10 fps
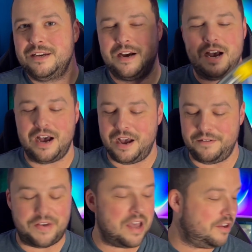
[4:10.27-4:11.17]

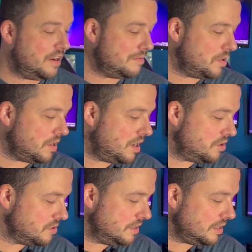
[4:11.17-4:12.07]
Valued at about
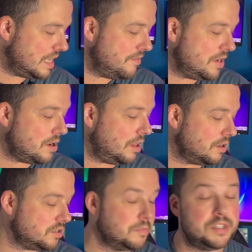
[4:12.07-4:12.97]

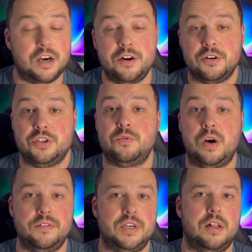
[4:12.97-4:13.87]
$111, almost
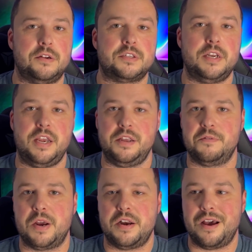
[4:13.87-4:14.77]
$112 Canadian
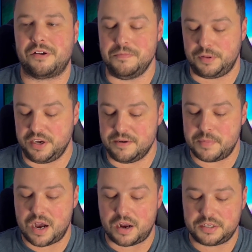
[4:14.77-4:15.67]
right now, complete in
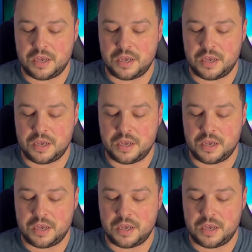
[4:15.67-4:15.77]
box.